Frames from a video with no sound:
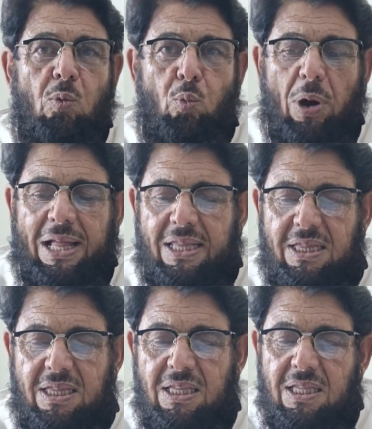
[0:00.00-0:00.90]
While
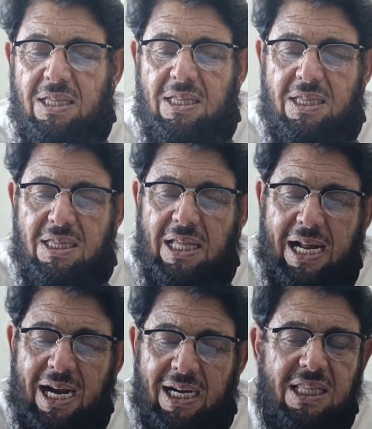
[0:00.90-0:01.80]

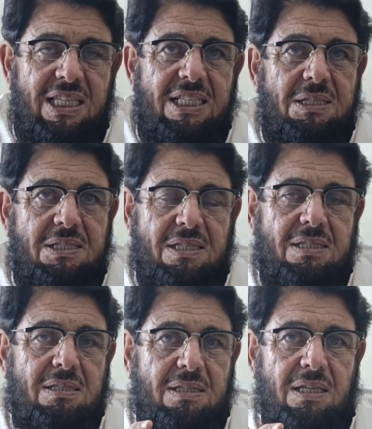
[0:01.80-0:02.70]
and
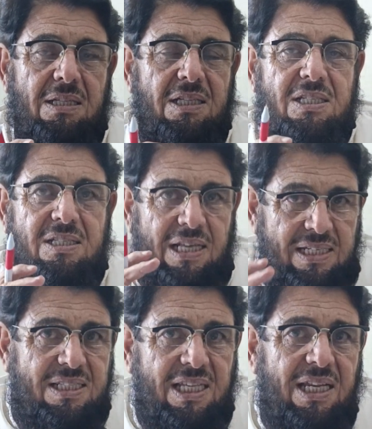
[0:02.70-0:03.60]
the
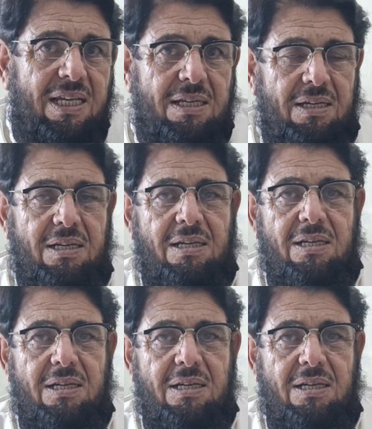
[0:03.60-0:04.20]
sensory